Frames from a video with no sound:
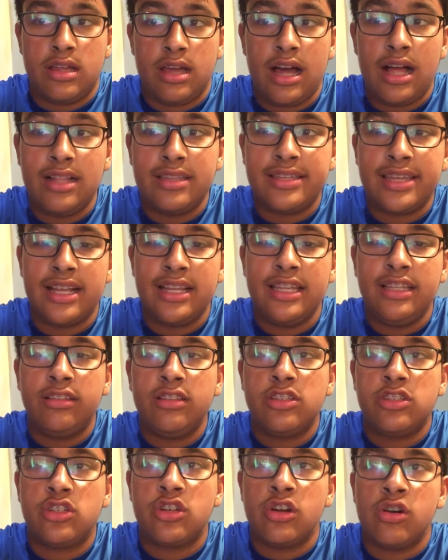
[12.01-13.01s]
I'll tell you
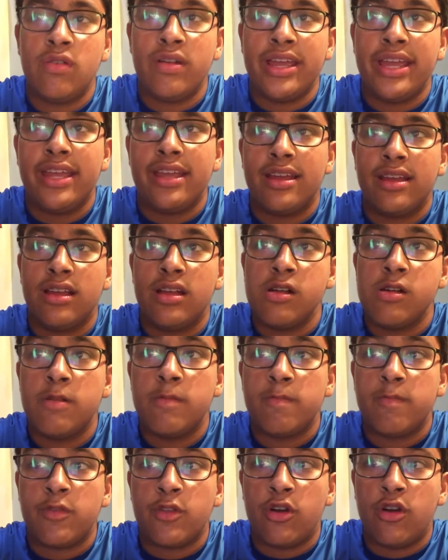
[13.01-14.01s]
the story
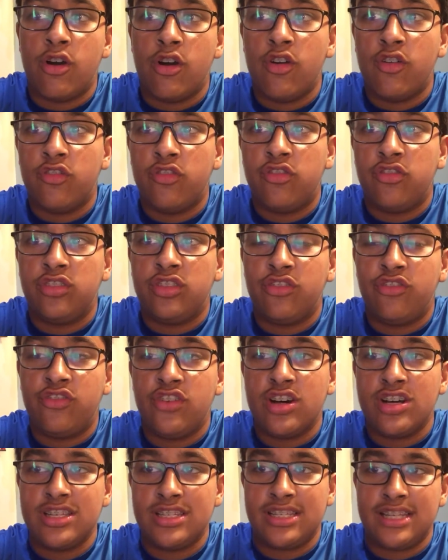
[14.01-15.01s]
of the
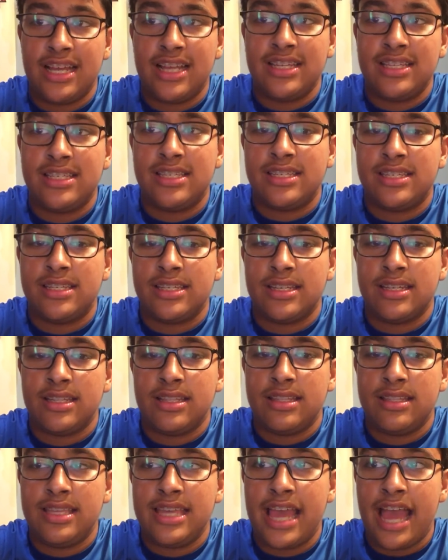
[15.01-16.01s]
first test,
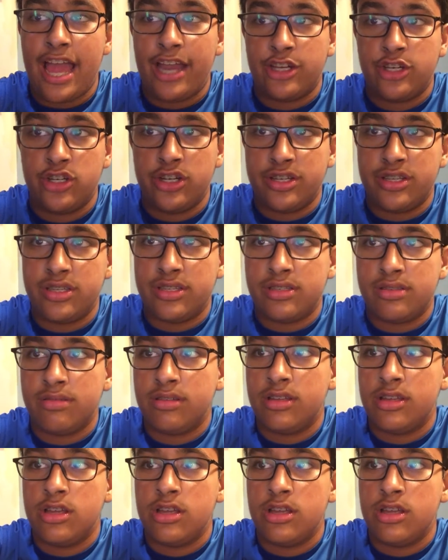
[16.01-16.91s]
the Ashes.